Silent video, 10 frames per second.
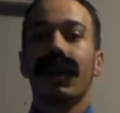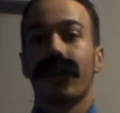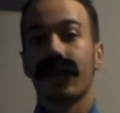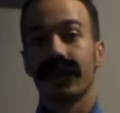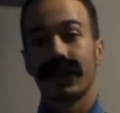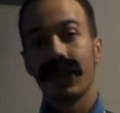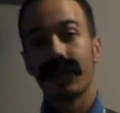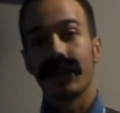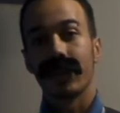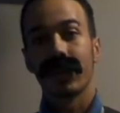For
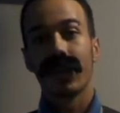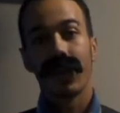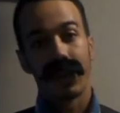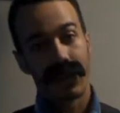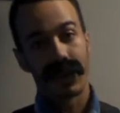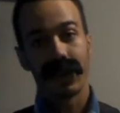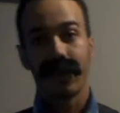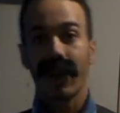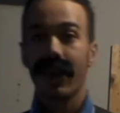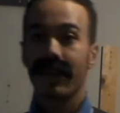example,
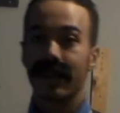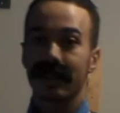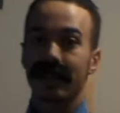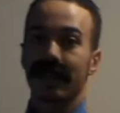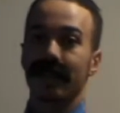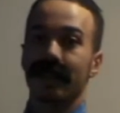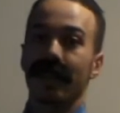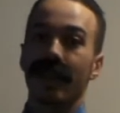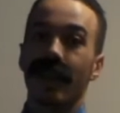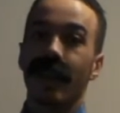35 Stc,